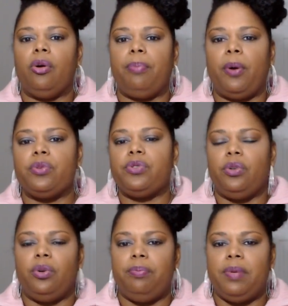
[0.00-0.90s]

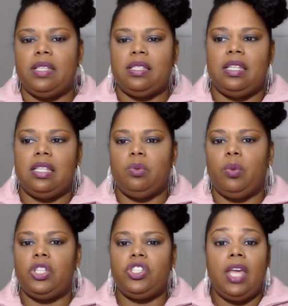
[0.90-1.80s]
personal business,
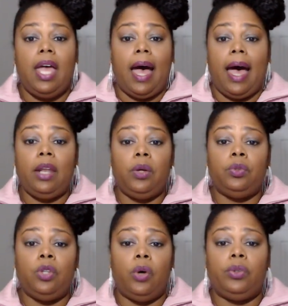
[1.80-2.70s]
which I don't
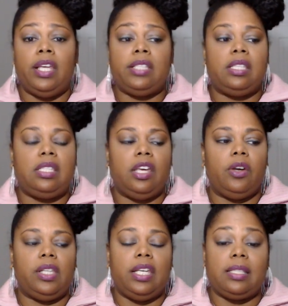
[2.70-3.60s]
know
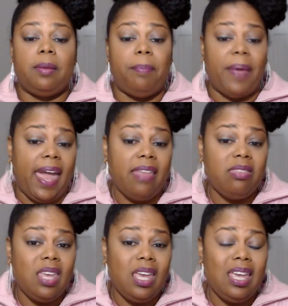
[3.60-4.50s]
necessarily is a bad
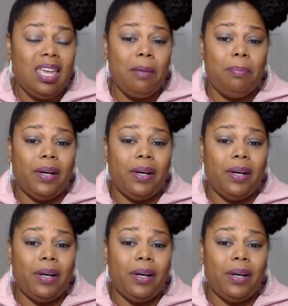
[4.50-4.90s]
thing,